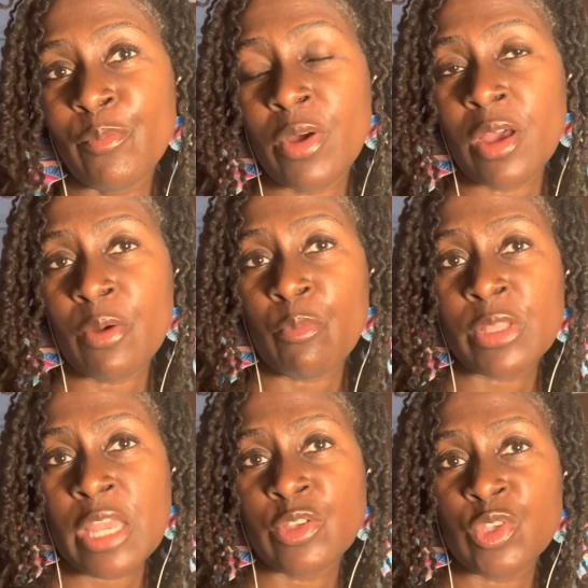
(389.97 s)
when
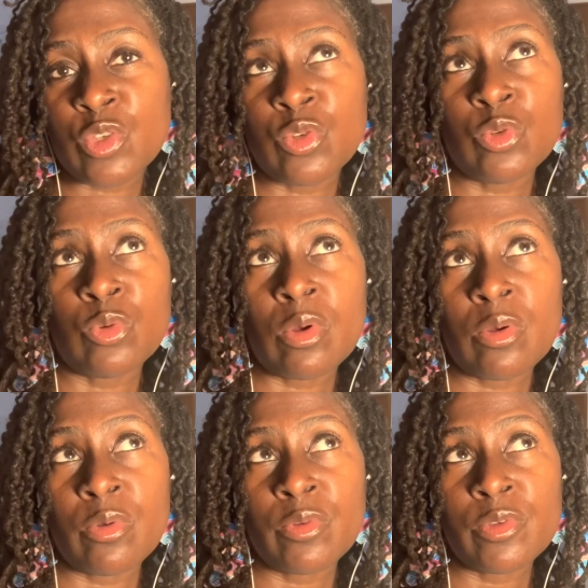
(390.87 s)
I used to
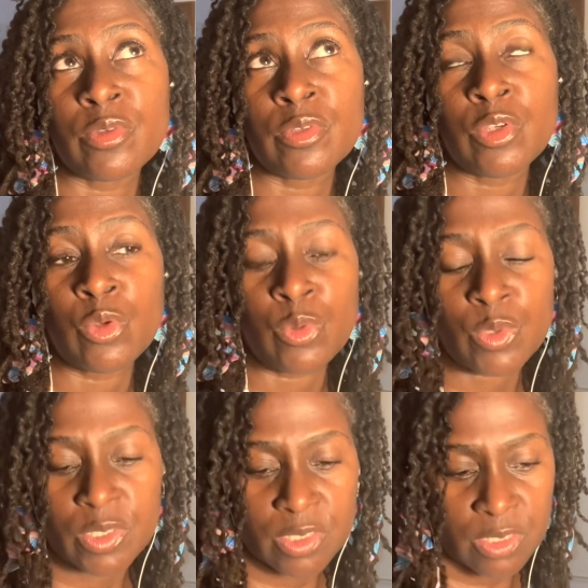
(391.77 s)

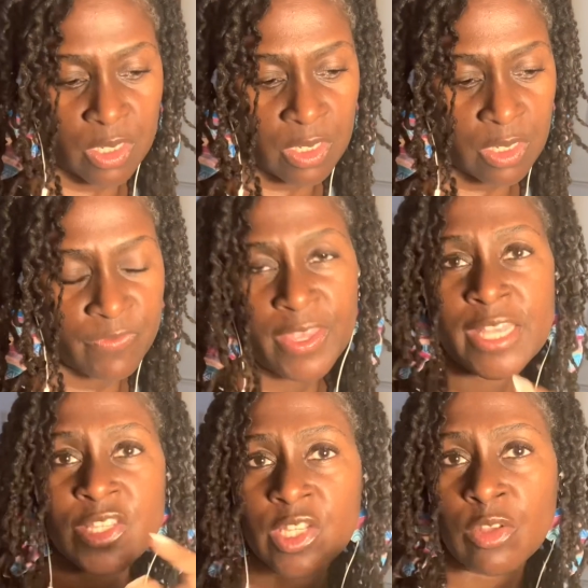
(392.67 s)
use the
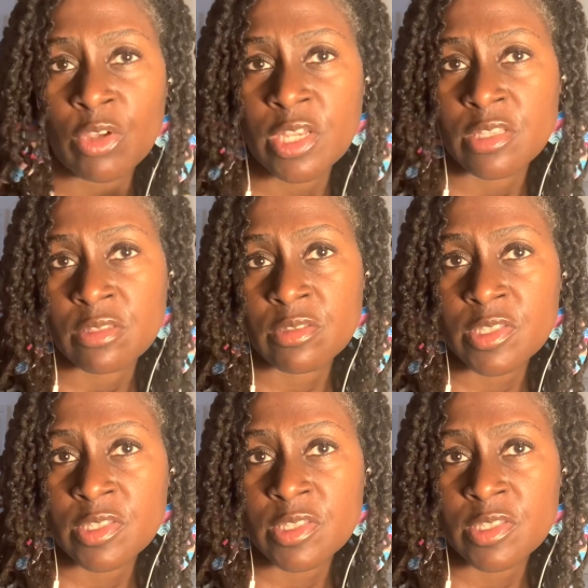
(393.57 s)
interlocking